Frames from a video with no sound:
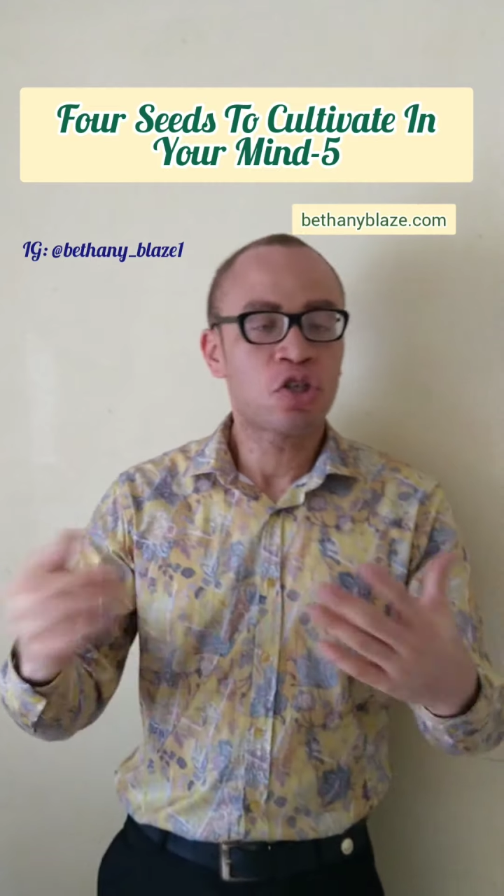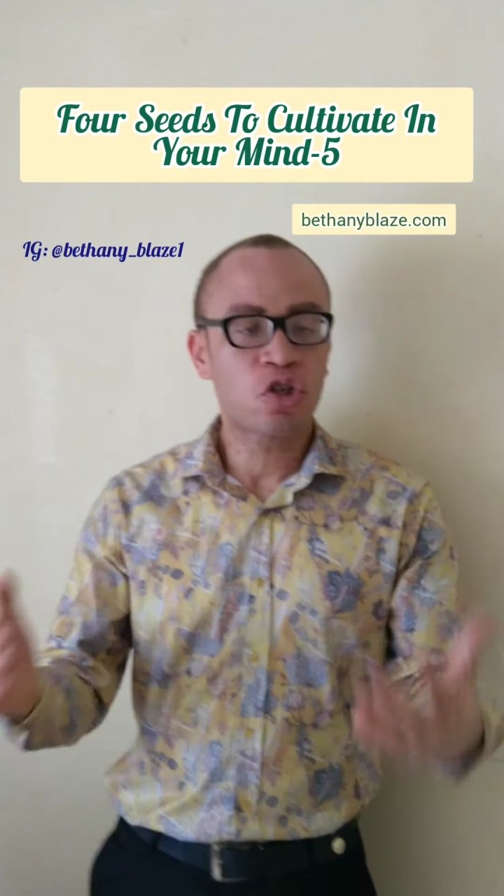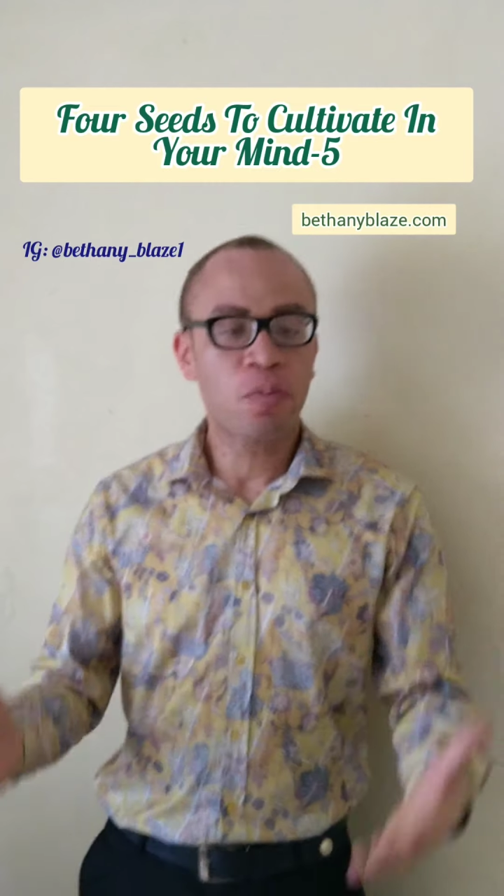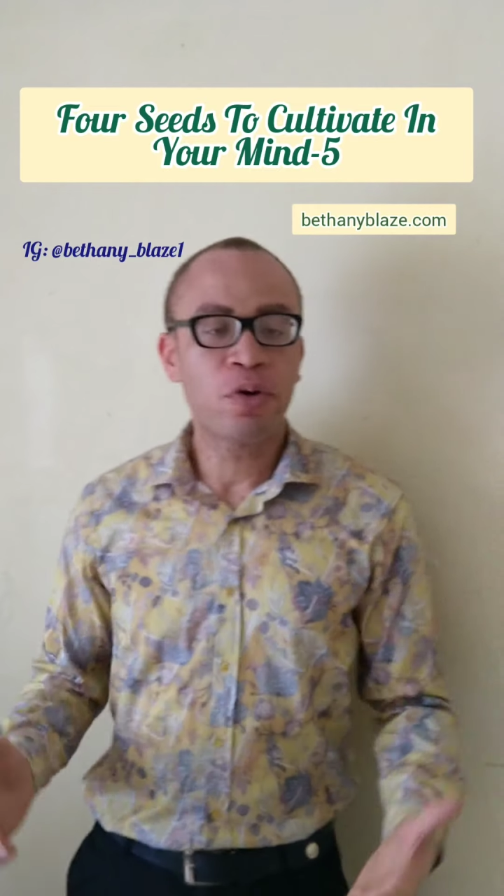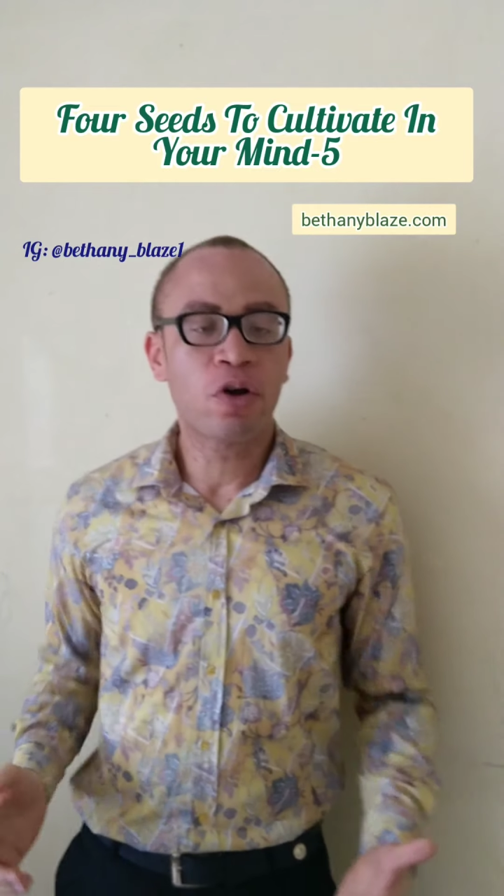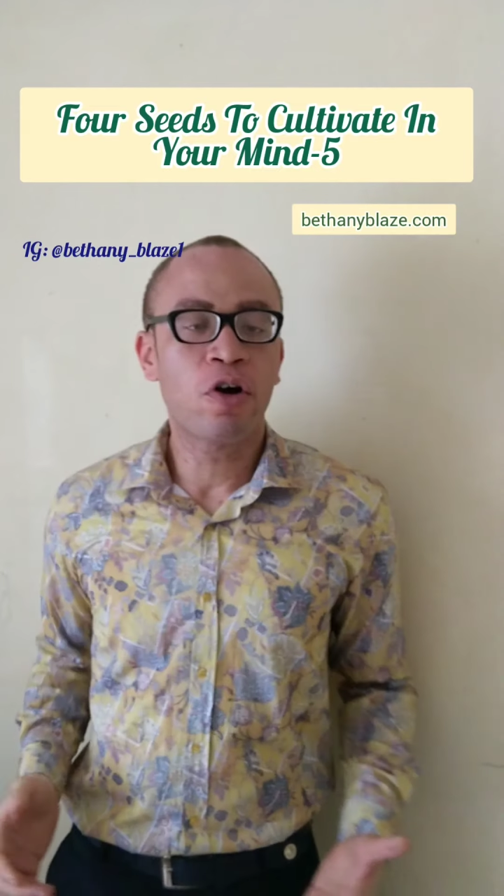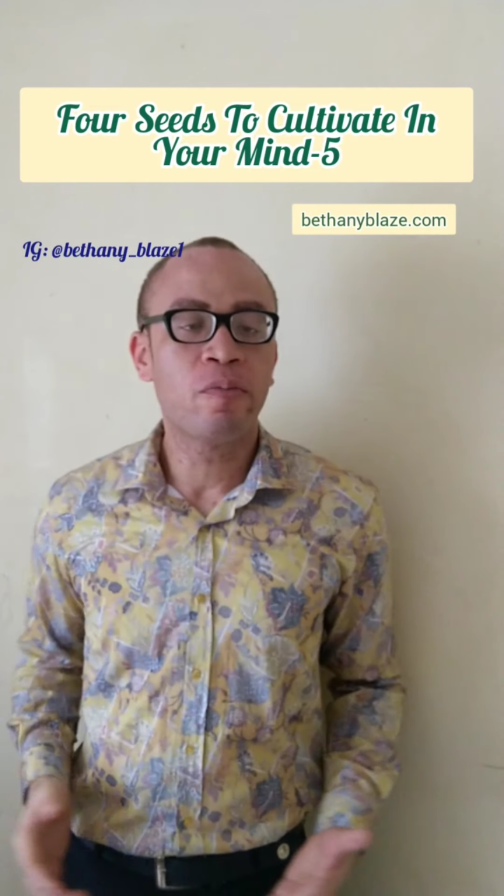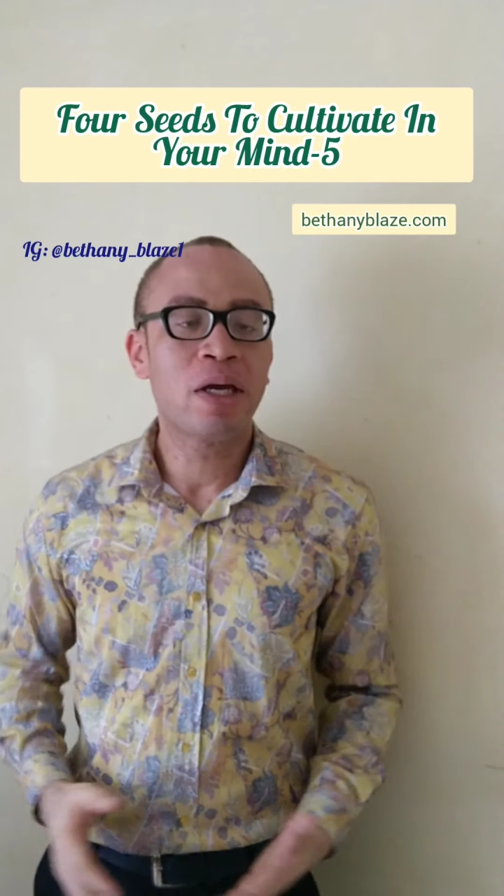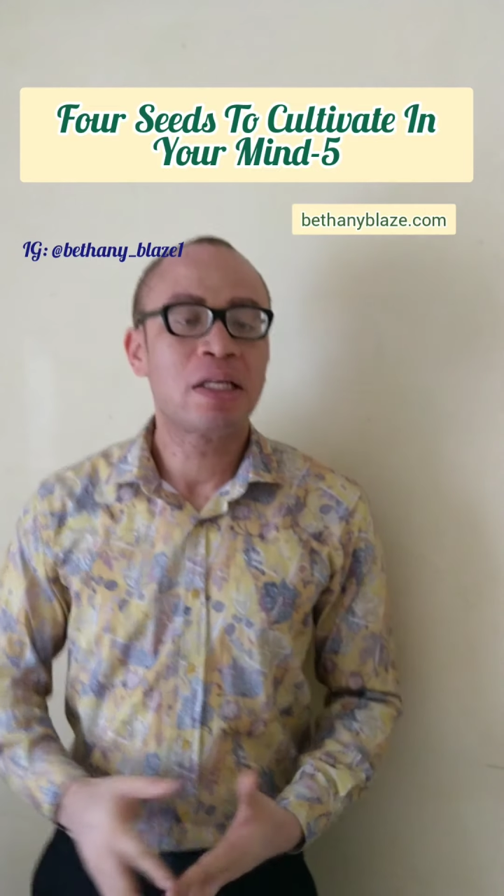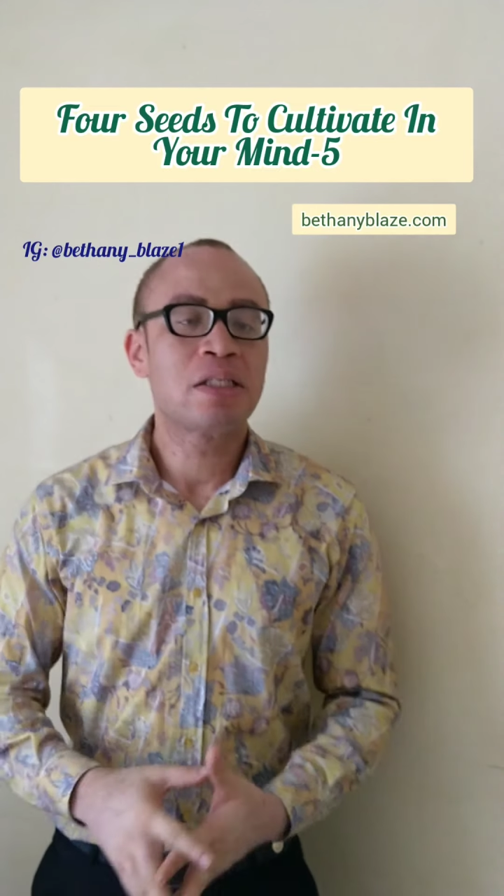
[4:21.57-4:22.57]
drop your
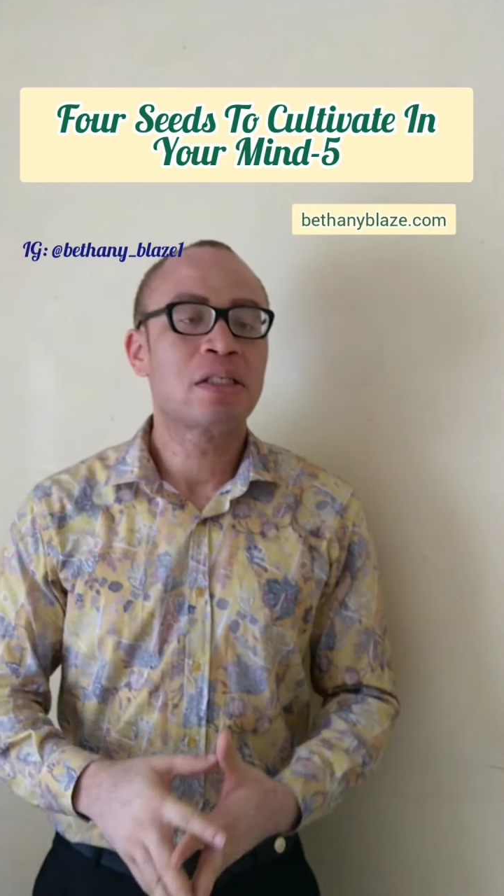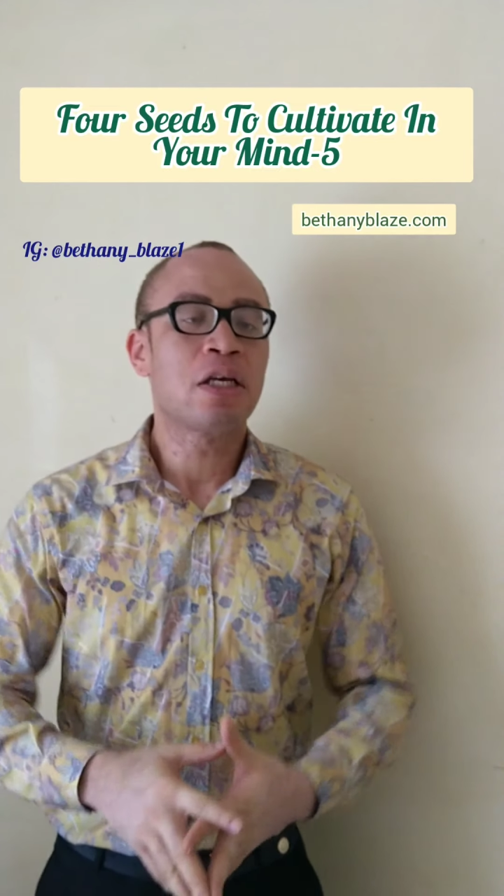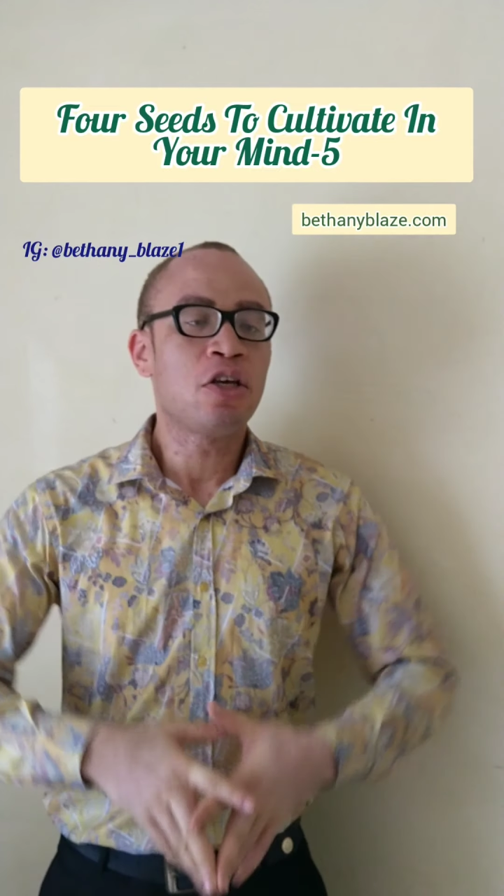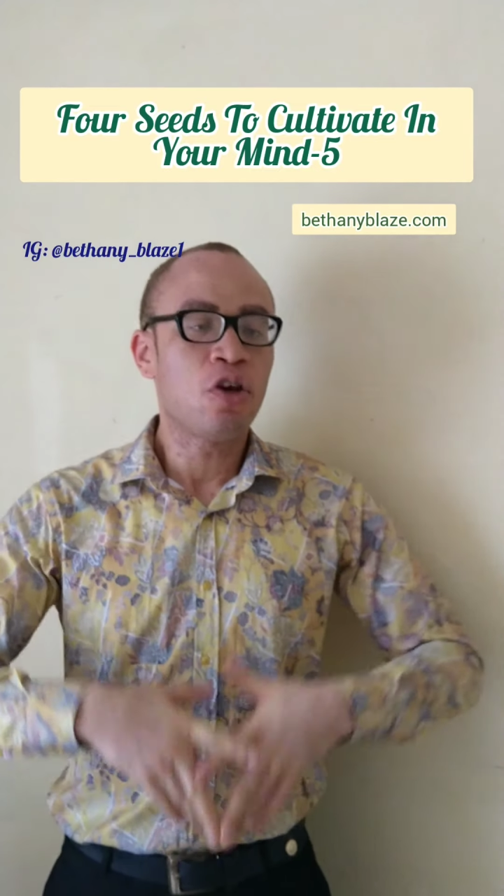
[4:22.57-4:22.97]
comments,